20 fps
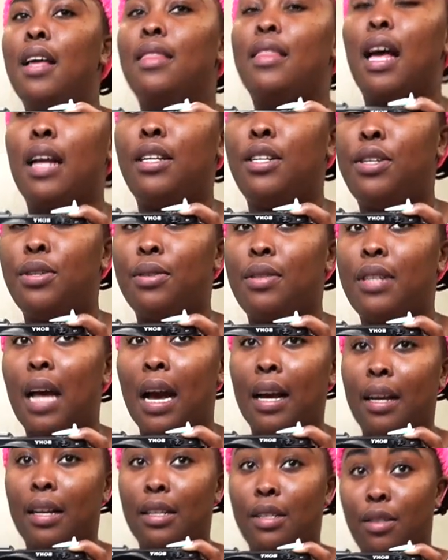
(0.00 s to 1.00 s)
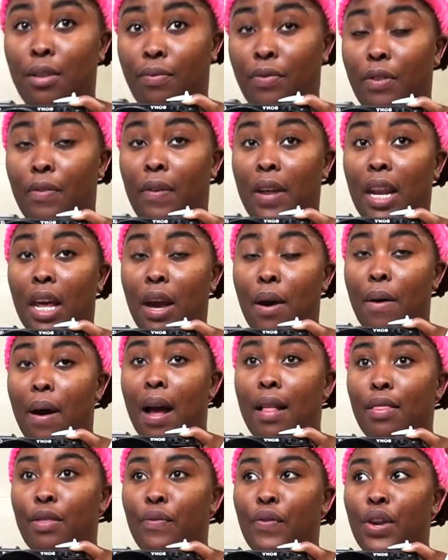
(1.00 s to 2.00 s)
thirty-two seconds of the video,
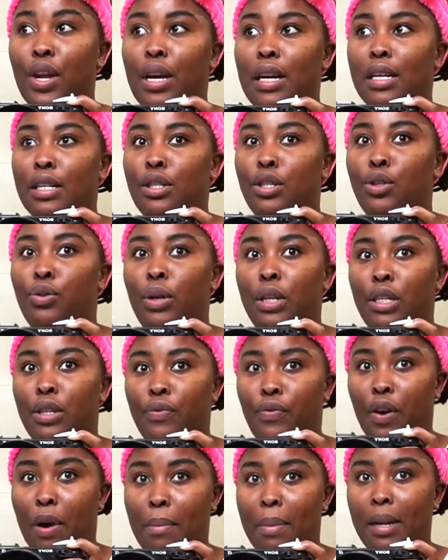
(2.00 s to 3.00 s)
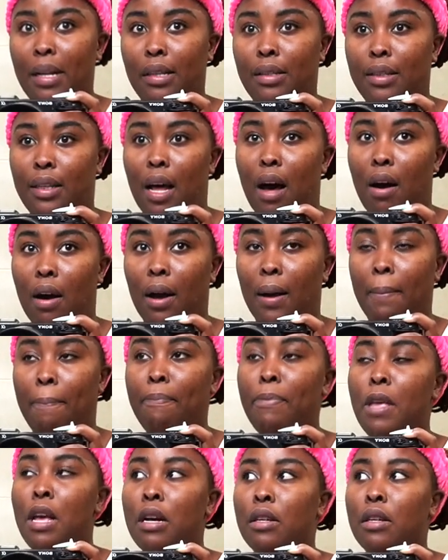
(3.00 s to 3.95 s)
and the video is twenty-four minutes long.